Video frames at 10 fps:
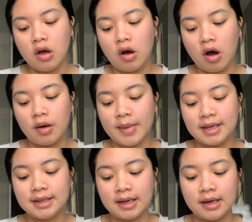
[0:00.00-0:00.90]
on my
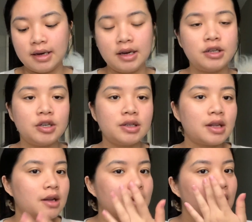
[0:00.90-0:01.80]
skin, and it's just
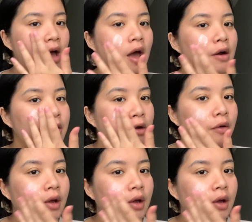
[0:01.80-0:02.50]
like, I don't know,